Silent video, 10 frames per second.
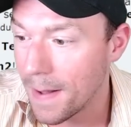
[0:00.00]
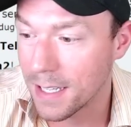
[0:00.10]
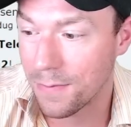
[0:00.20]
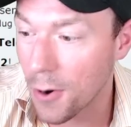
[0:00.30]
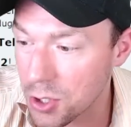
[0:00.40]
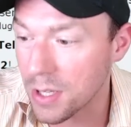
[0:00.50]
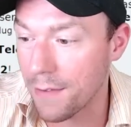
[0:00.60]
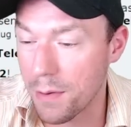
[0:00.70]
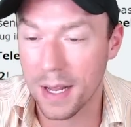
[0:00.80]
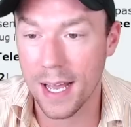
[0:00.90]
because virtually
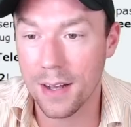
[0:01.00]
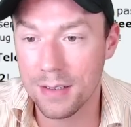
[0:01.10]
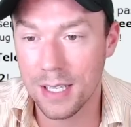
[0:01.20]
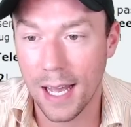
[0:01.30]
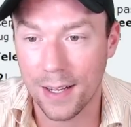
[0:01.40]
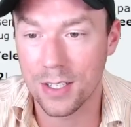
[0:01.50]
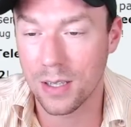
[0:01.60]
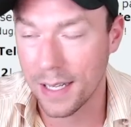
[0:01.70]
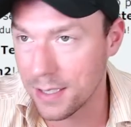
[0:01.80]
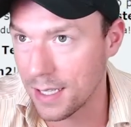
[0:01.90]
everybody else, it can
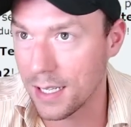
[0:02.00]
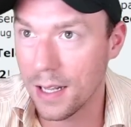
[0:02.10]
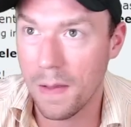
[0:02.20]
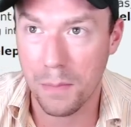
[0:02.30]
just Leech Seed